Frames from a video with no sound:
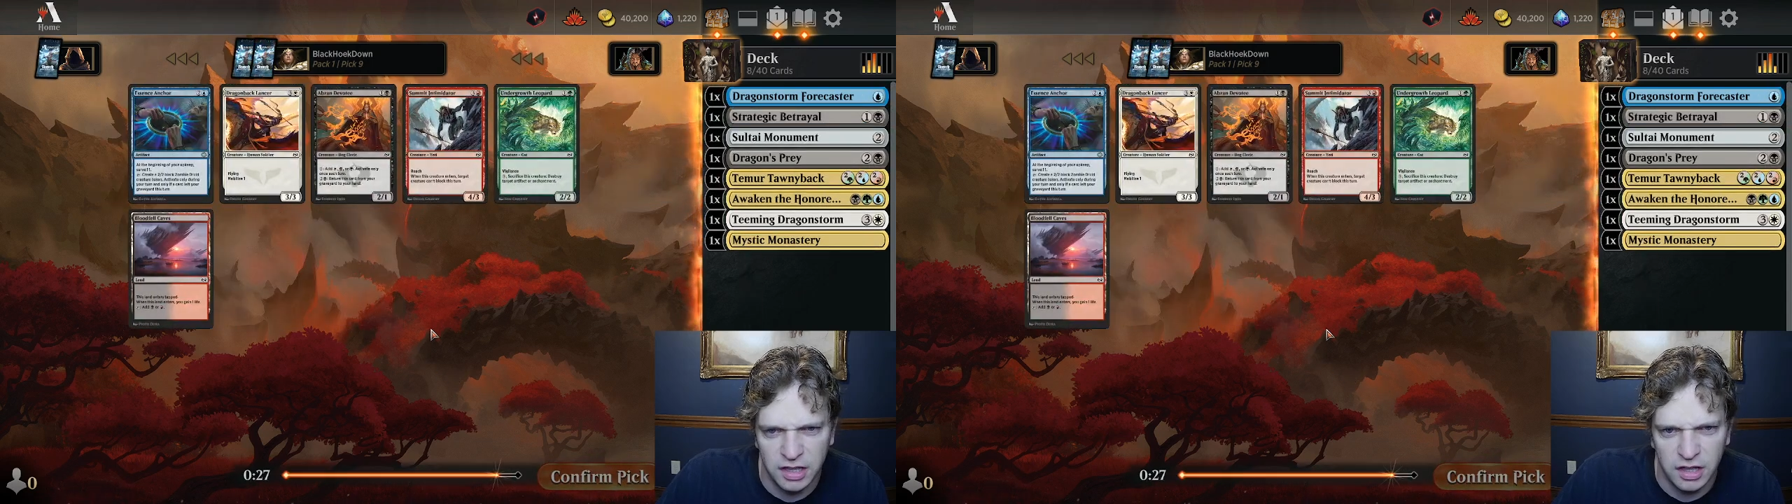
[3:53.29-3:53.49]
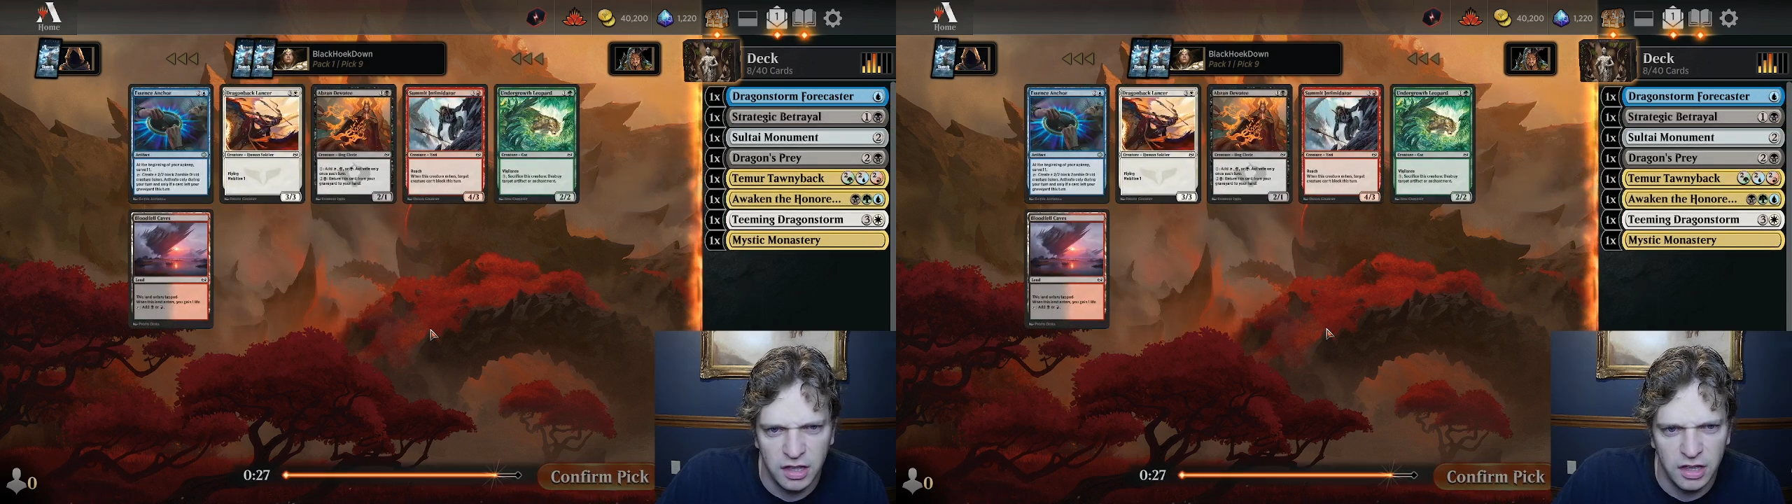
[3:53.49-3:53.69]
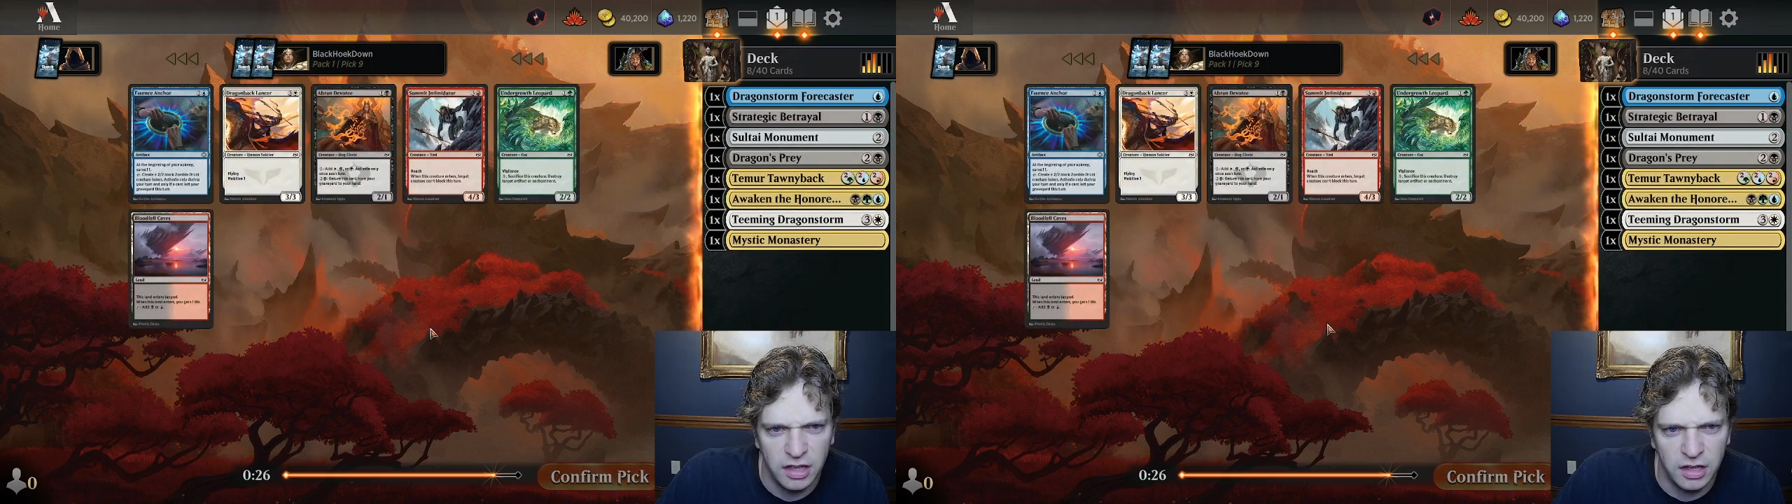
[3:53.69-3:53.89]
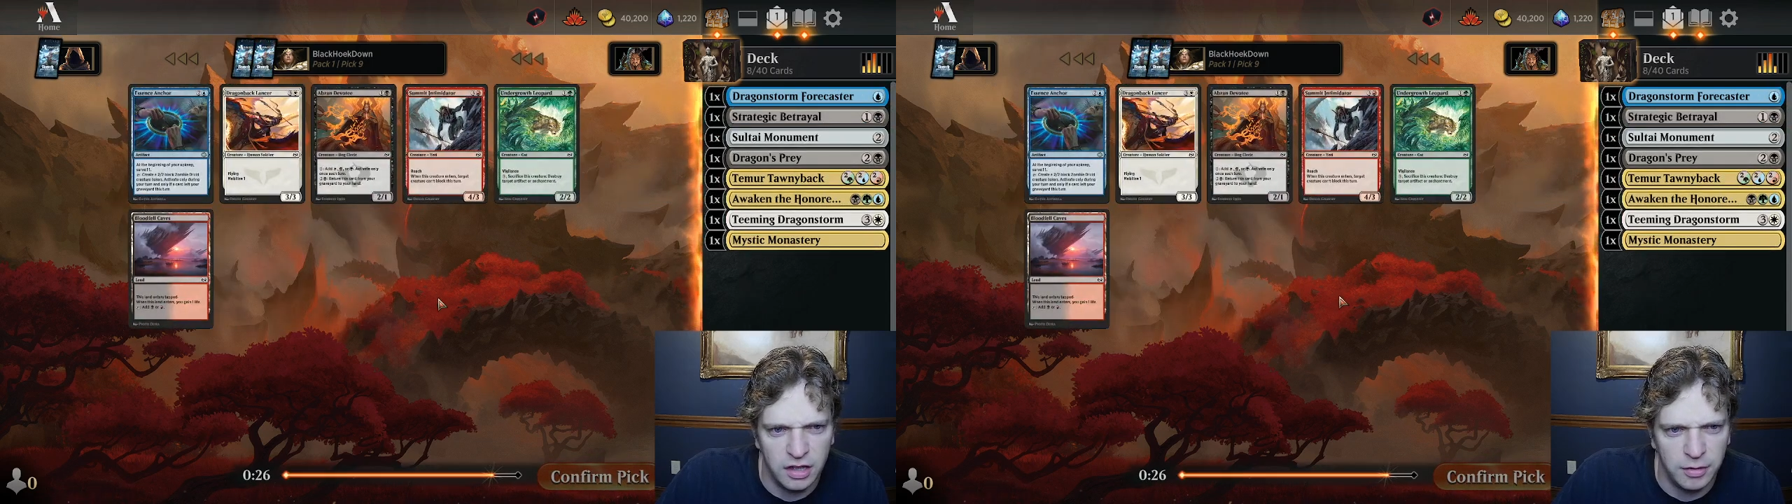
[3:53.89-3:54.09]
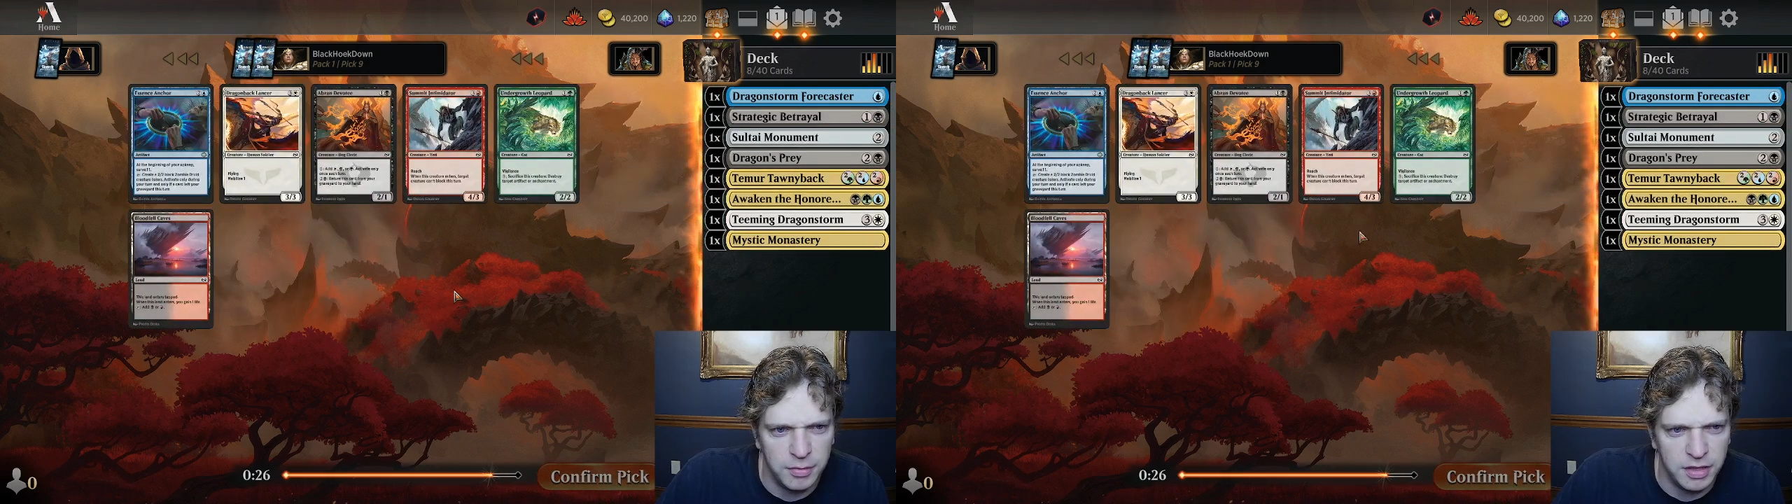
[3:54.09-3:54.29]
And
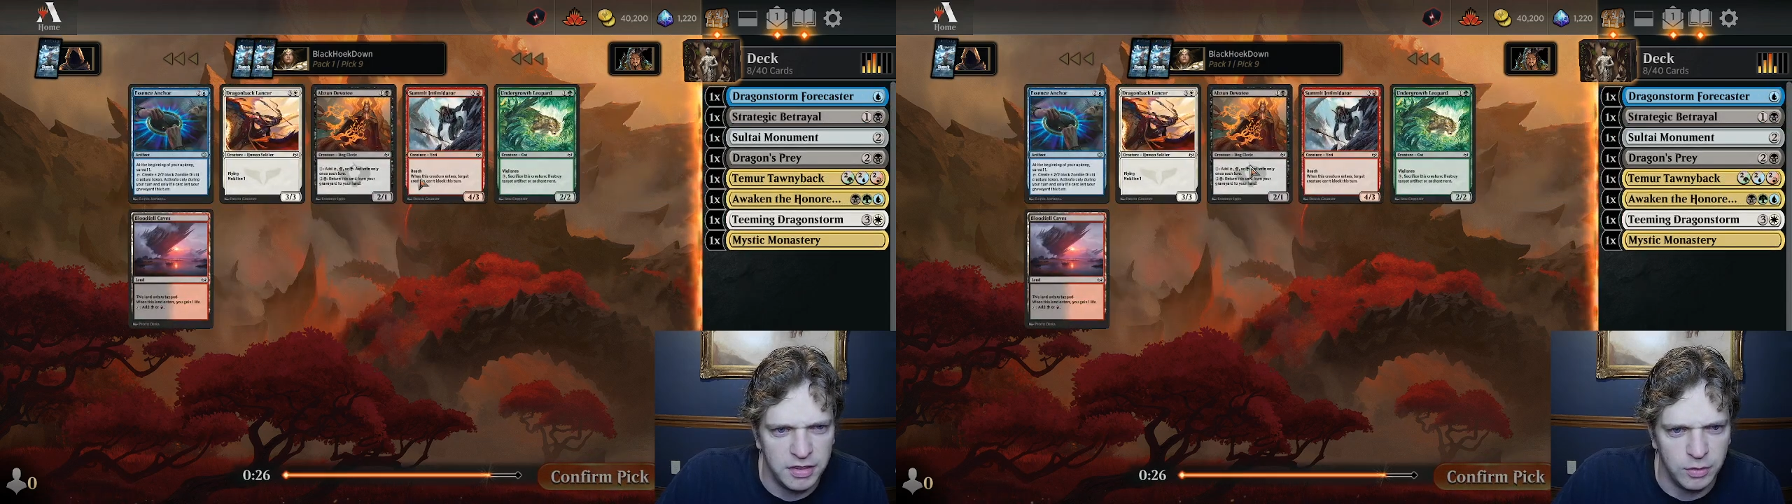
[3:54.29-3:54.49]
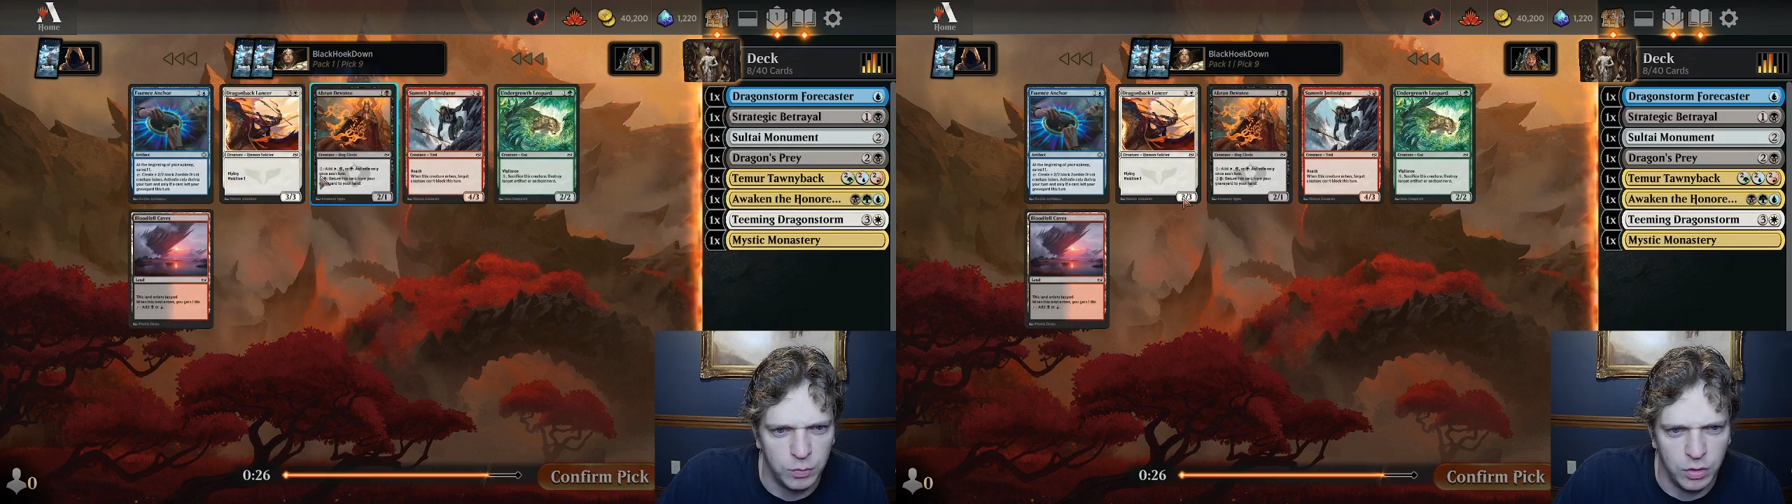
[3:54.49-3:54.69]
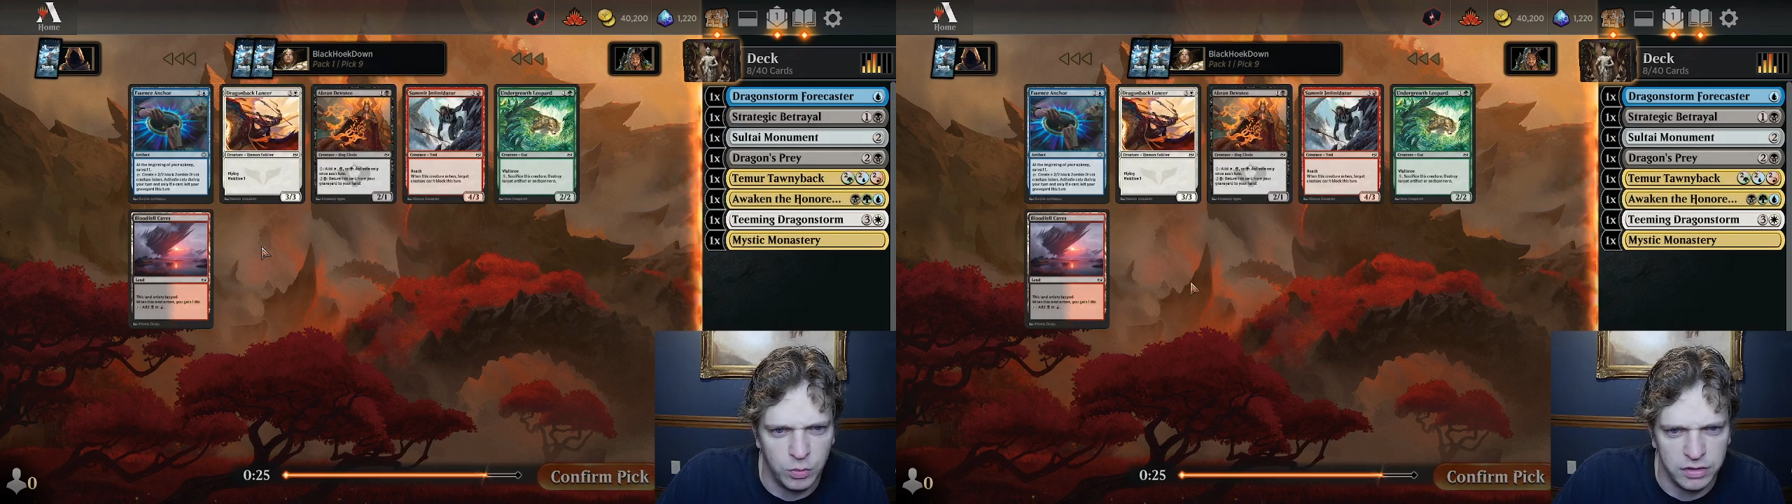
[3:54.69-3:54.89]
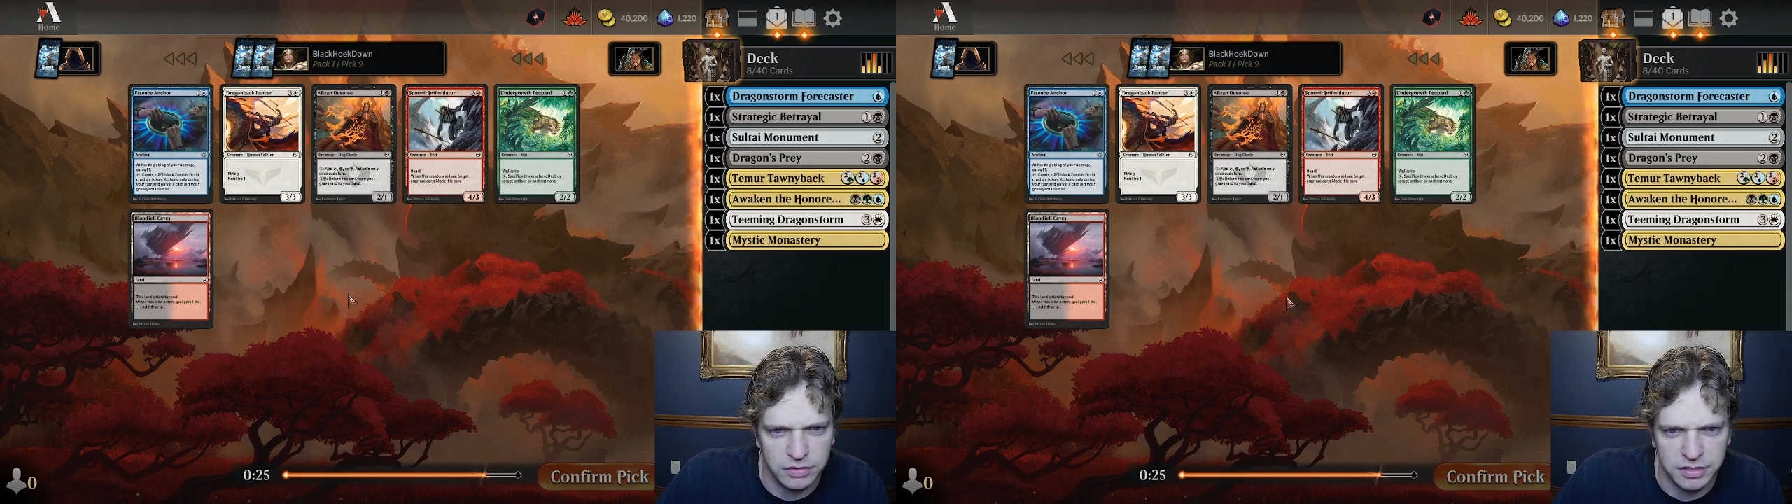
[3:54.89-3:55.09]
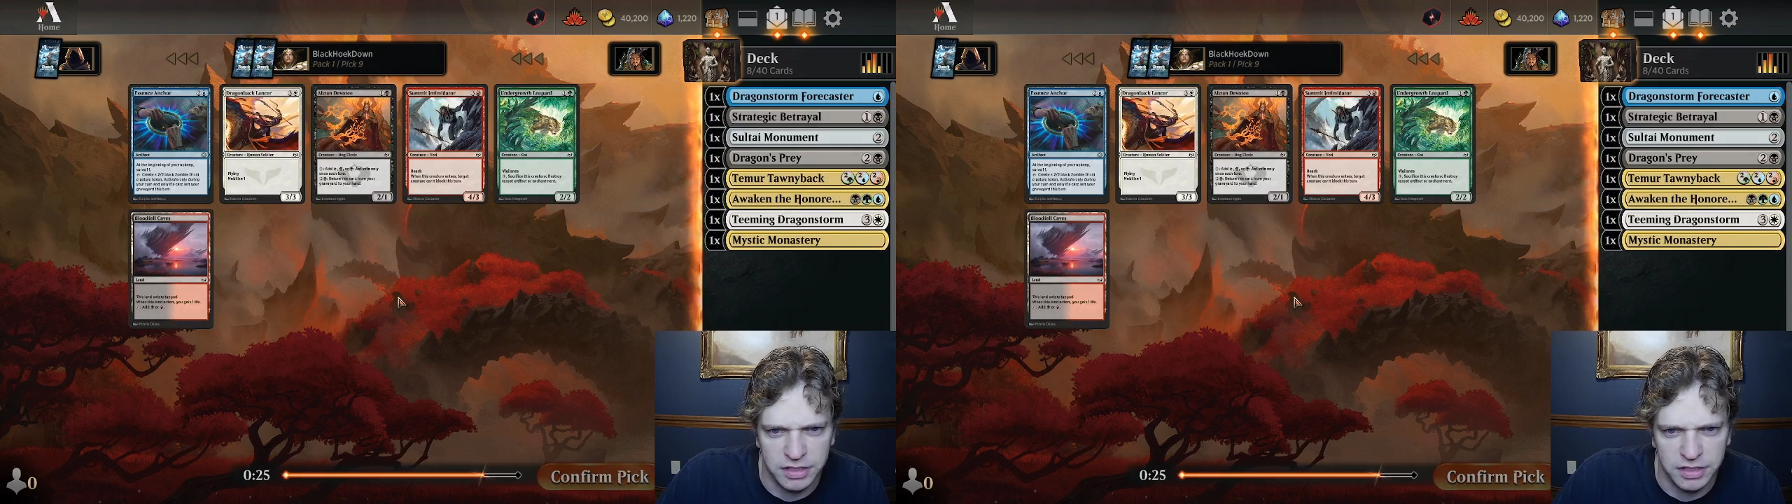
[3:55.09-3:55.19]
then what wheeled here?